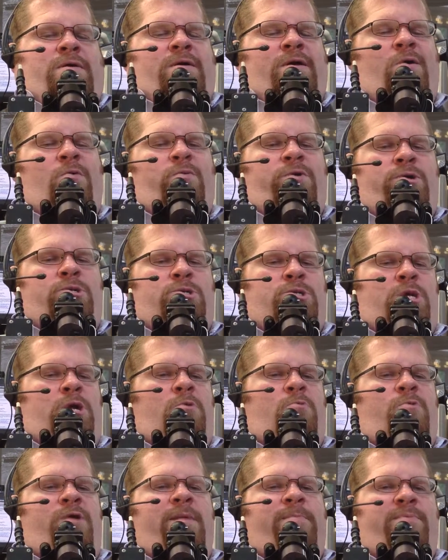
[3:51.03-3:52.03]
a wheelchair
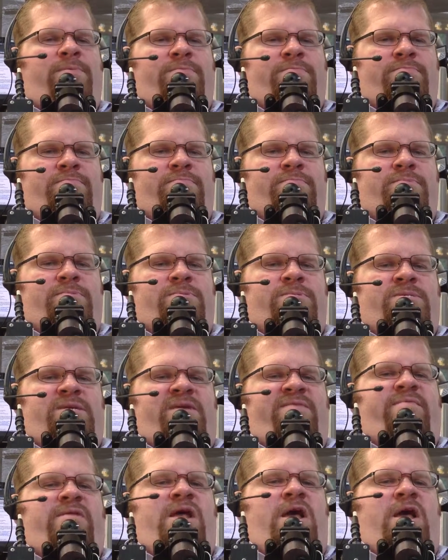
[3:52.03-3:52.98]
rep 7